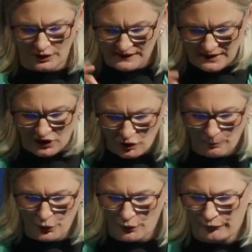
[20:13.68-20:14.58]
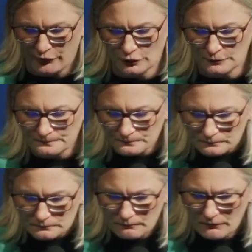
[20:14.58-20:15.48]
It's such a beautiful
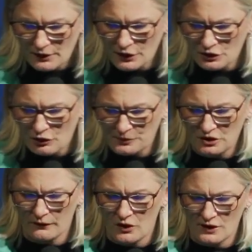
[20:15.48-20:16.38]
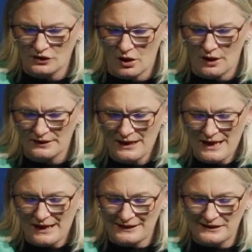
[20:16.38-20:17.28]
description of God's heart.
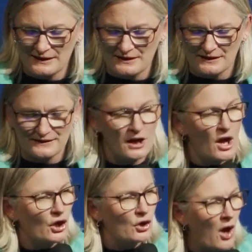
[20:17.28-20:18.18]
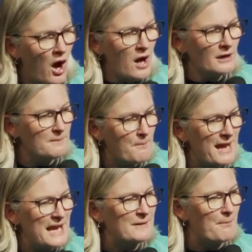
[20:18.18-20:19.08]
It says this God
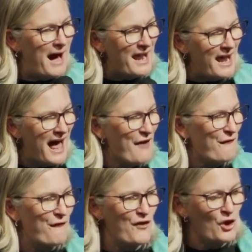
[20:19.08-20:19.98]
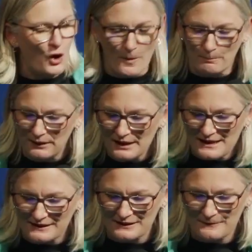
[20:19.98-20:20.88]
made my life
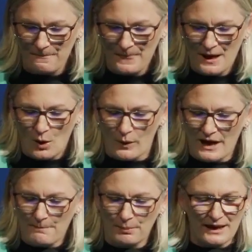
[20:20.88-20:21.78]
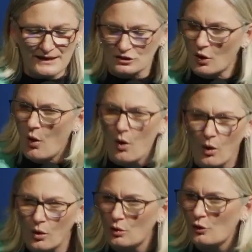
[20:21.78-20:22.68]
complete when I placed
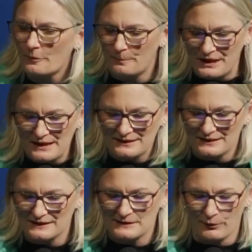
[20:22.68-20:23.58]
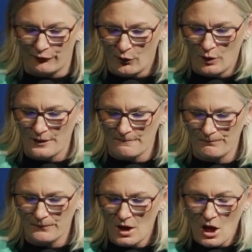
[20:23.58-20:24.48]
all the pieces before him.
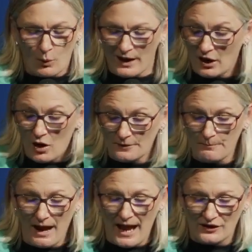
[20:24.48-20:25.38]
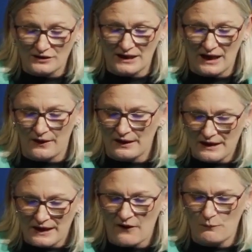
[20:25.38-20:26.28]
When I got my act together, he
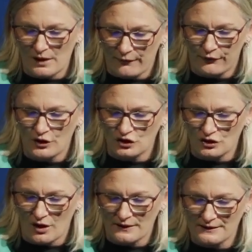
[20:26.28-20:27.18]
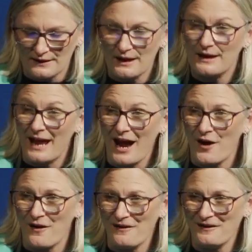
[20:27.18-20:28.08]
gave me a fresh start.
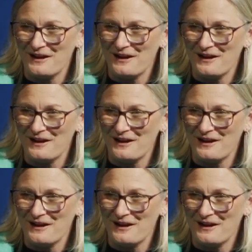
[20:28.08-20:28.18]
Now